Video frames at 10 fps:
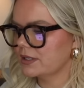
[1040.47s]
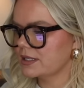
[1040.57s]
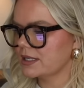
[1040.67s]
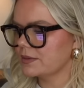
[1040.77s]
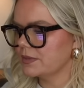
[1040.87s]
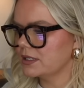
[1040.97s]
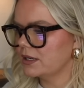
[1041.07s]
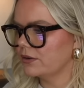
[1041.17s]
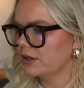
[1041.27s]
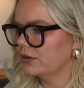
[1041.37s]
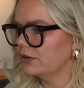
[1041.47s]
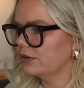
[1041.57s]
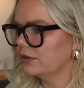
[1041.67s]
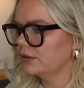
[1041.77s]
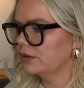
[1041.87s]
what's this
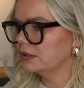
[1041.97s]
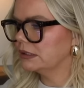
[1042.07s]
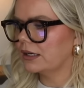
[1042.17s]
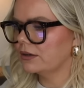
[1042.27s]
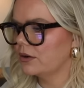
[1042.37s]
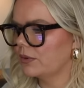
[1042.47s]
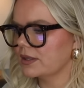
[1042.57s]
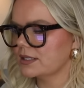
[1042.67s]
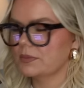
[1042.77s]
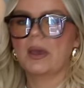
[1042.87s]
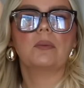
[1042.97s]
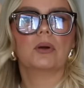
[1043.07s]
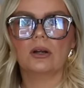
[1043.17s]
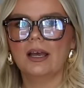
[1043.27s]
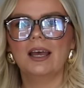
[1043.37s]
material? I don't know what this is, paper,